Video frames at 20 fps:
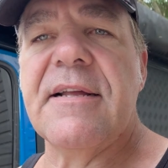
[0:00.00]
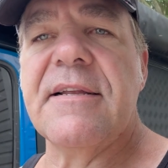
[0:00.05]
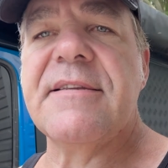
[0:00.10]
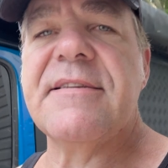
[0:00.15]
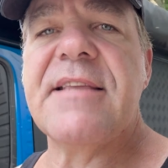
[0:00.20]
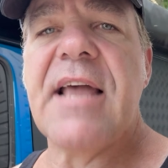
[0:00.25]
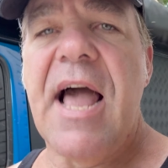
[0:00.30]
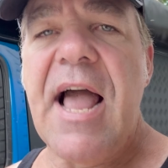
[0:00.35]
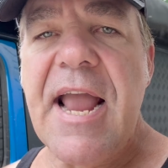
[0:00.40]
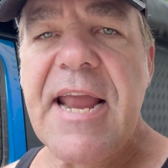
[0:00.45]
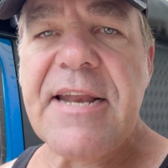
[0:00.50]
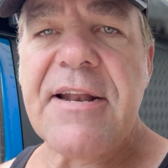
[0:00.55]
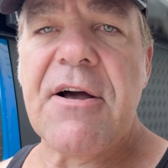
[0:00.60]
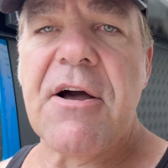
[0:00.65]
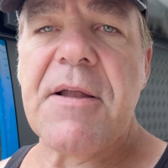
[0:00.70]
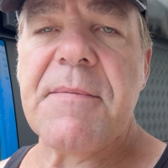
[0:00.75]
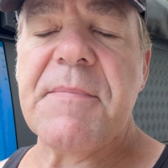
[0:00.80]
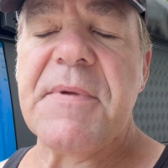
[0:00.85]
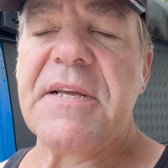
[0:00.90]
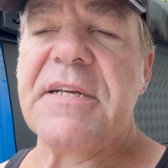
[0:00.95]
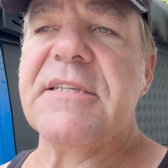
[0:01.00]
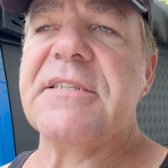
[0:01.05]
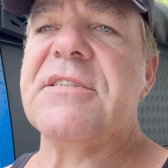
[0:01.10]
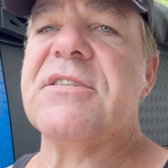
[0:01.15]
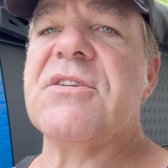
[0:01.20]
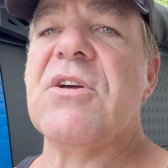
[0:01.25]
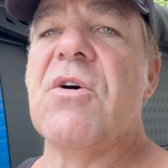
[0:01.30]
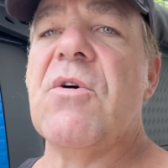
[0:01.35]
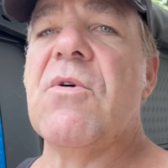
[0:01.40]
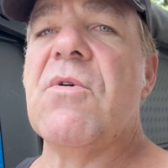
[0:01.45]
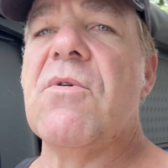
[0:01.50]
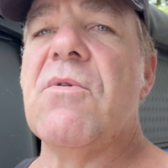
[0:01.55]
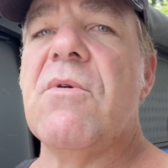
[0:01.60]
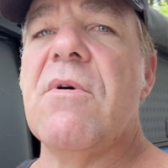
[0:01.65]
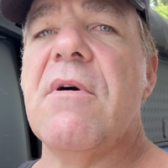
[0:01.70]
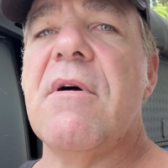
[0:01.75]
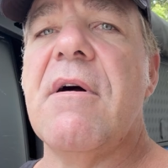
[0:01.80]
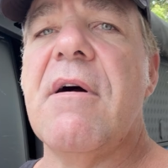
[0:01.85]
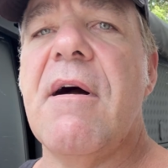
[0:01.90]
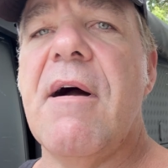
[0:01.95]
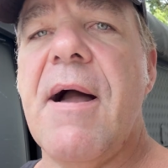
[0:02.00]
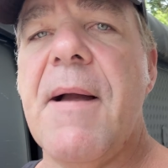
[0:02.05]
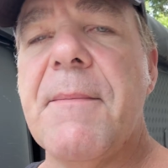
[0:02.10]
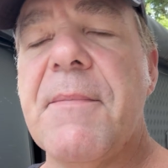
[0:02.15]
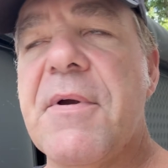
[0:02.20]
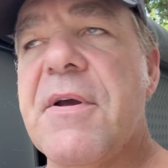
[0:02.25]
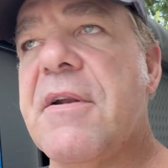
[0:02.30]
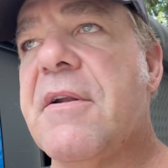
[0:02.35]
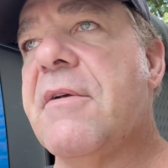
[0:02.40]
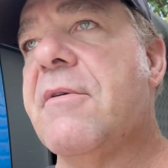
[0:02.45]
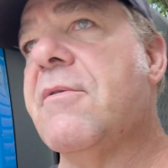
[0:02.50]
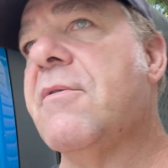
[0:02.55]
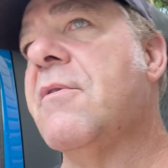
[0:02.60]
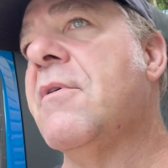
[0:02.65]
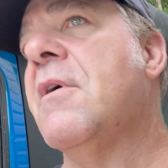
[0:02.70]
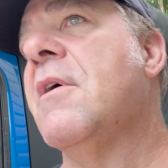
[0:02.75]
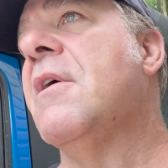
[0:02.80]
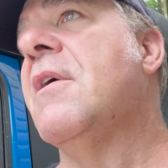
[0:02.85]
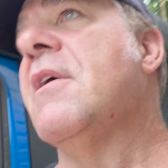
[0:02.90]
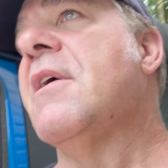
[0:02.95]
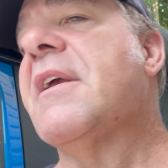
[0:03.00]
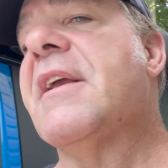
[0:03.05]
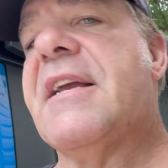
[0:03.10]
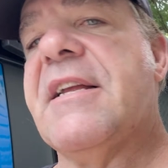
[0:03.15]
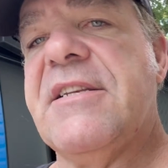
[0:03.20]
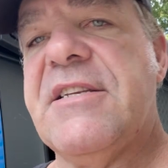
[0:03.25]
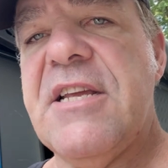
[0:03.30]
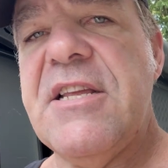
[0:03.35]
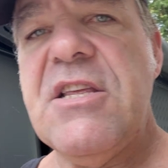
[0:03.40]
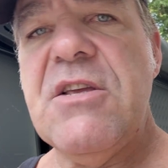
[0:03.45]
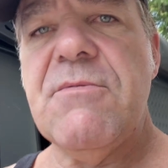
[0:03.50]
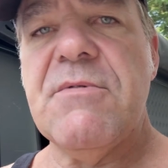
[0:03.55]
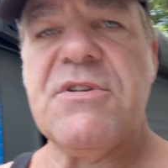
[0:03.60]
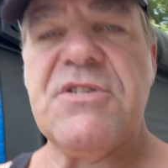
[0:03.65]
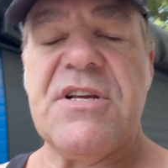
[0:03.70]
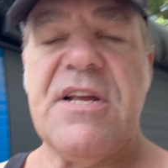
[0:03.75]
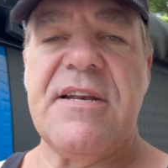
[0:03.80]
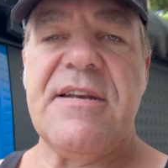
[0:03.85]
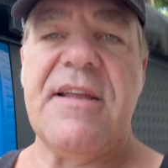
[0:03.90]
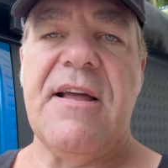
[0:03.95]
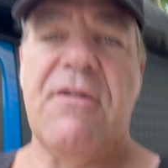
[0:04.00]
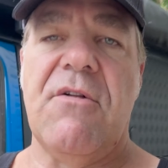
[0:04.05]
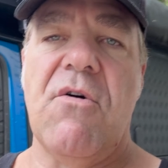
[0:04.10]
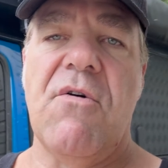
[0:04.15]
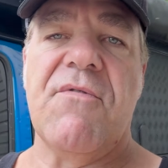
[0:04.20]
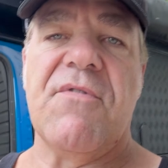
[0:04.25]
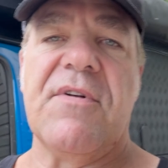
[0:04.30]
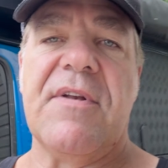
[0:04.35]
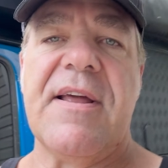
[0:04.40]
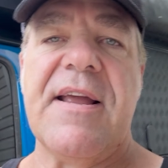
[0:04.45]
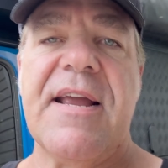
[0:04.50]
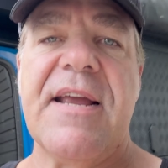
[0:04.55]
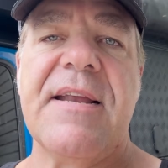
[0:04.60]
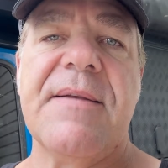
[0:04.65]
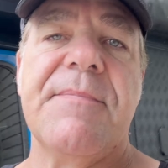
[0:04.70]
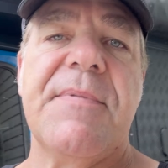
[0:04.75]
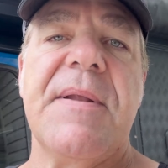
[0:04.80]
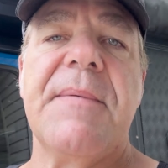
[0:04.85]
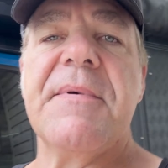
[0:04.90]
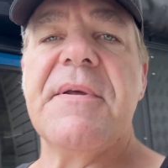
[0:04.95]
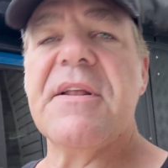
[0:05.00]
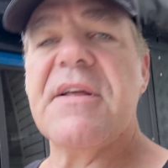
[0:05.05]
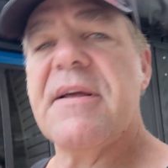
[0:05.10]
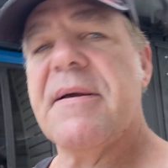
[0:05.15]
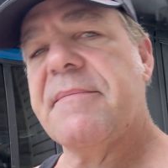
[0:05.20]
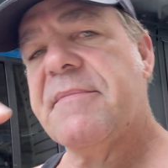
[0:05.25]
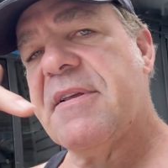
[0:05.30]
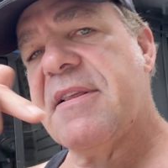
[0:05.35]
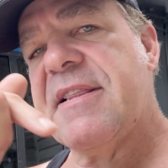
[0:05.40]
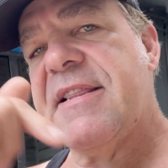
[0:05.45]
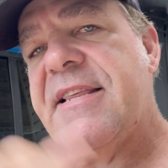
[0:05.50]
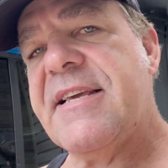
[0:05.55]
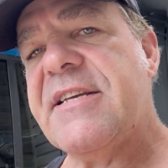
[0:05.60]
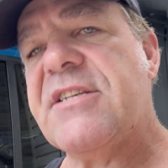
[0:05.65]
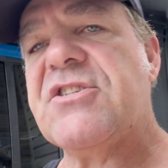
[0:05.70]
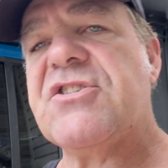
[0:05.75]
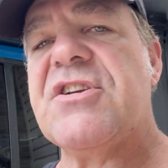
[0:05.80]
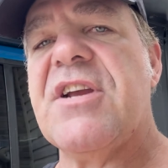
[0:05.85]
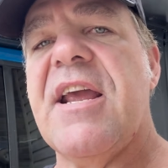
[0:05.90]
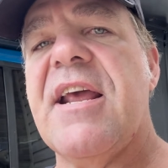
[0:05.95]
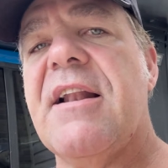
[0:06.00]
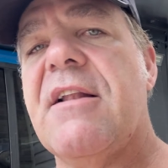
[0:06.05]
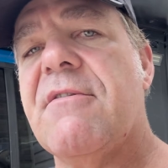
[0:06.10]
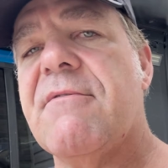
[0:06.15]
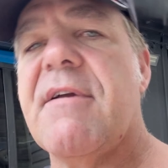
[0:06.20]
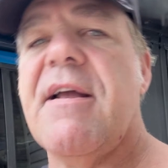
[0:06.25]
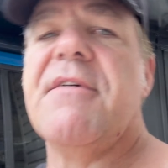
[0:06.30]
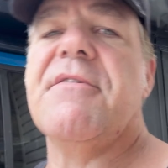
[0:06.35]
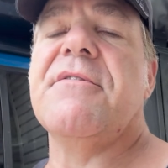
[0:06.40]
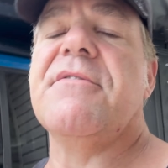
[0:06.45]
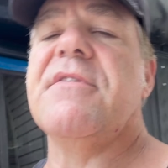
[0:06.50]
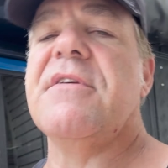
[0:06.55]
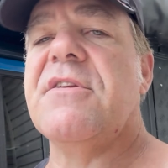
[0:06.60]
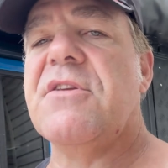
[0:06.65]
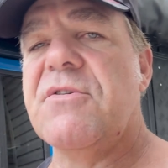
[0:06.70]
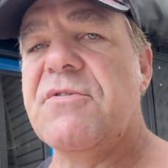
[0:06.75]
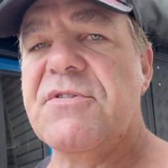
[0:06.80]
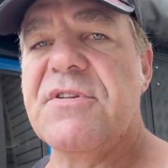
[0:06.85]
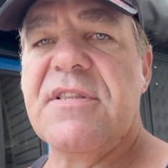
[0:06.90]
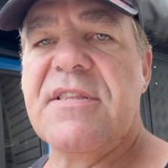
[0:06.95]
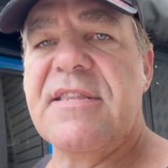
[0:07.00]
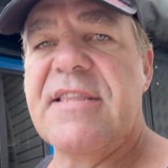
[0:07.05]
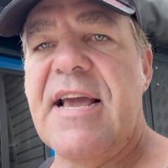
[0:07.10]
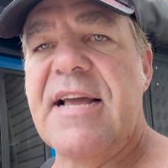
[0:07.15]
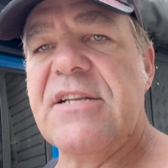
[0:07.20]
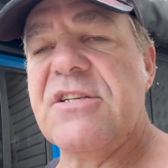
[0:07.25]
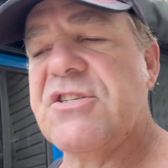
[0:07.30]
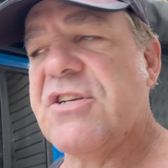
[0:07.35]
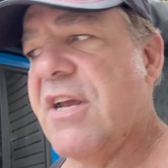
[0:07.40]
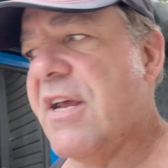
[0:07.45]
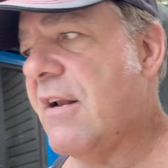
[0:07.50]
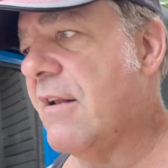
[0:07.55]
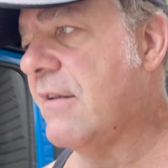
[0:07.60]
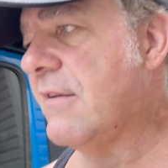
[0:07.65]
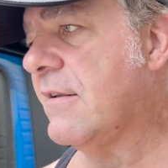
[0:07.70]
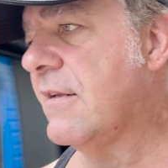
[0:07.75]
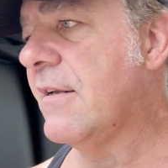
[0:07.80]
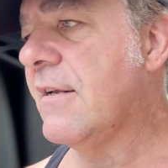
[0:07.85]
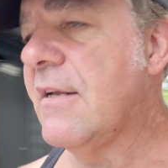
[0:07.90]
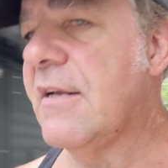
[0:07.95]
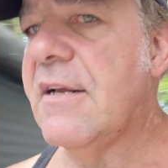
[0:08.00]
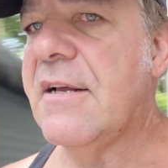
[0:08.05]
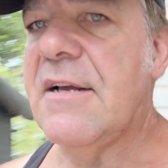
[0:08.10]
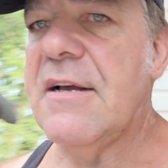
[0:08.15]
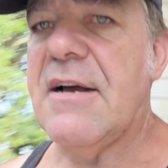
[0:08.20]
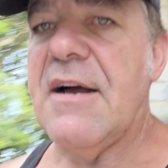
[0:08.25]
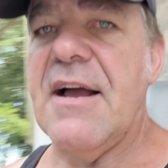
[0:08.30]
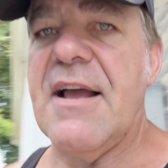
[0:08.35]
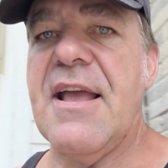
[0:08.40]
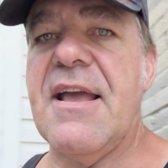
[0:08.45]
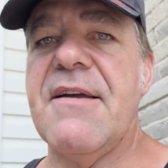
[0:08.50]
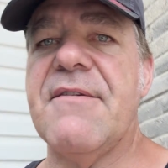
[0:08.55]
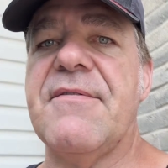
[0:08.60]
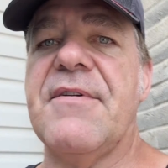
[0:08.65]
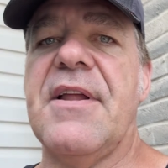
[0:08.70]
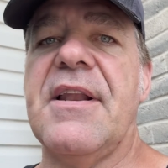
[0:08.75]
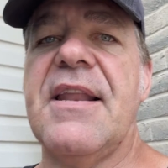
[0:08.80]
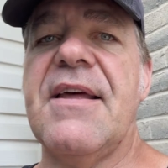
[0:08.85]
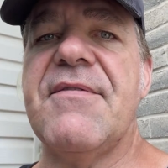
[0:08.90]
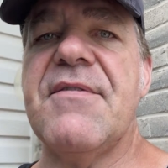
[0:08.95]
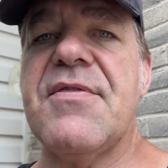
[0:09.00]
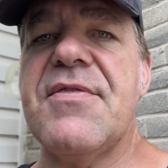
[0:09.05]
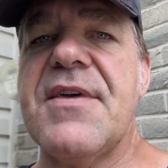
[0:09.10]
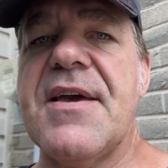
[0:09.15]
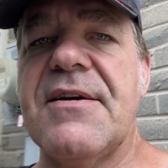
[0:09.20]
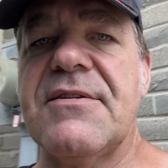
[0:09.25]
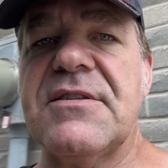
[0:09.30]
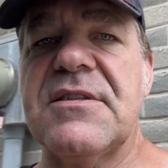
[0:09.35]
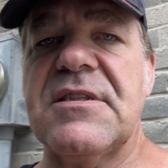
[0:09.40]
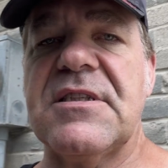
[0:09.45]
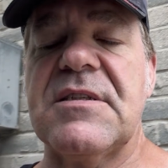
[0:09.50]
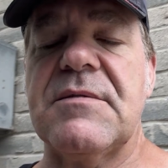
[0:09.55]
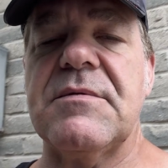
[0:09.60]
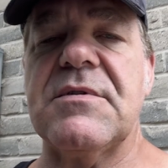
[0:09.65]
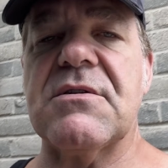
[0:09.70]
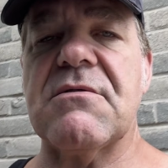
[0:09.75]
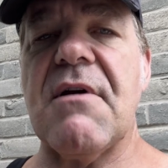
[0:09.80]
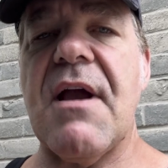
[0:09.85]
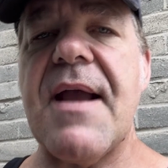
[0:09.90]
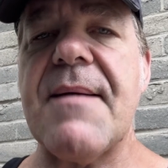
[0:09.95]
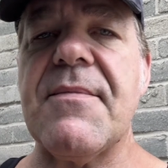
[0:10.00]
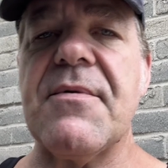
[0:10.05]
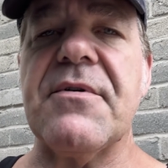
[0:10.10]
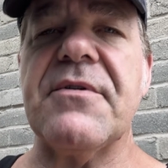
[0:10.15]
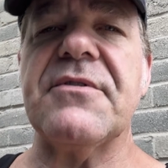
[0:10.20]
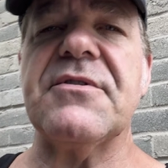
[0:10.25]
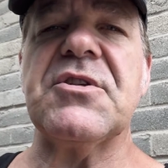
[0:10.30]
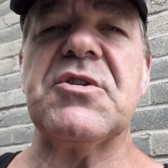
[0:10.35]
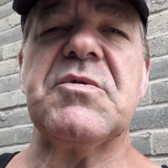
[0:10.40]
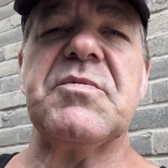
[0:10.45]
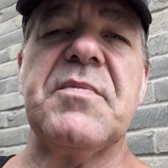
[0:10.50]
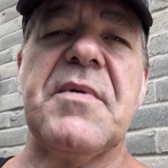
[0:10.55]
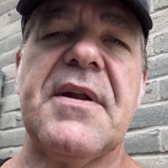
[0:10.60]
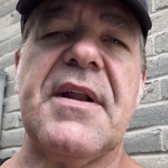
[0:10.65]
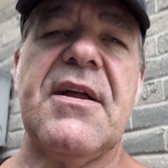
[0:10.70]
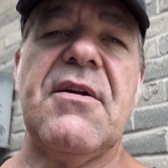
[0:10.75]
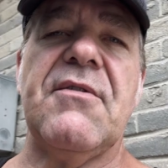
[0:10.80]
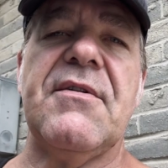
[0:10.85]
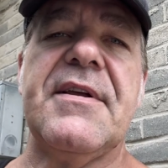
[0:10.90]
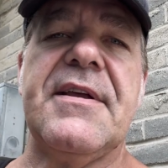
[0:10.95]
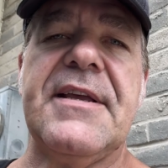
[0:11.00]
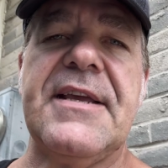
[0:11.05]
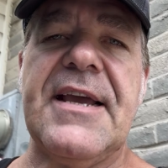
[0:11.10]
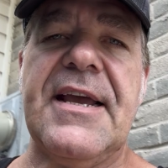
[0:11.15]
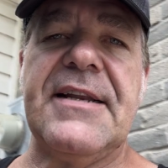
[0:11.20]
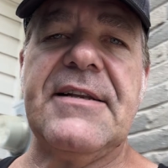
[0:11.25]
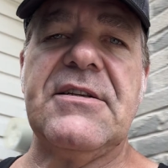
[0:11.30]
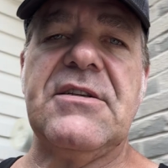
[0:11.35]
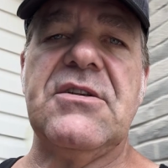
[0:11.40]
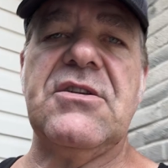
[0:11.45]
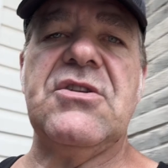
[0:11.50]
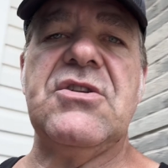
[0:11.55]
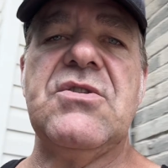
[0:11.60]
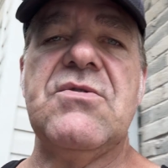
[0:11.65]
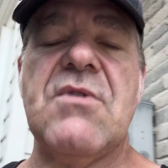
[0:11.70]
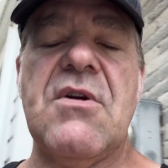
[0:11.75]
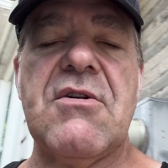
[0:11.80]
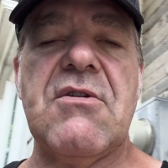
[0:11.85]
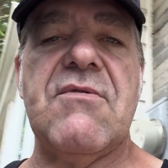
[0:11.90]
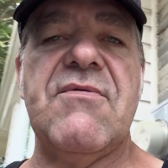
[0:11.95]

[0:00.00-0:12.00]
died on me. So I'm going to continue with Jendell Overland, but I'm going to come to this channel rather than using that channel. I have 11,000 subscribers, but I only get 200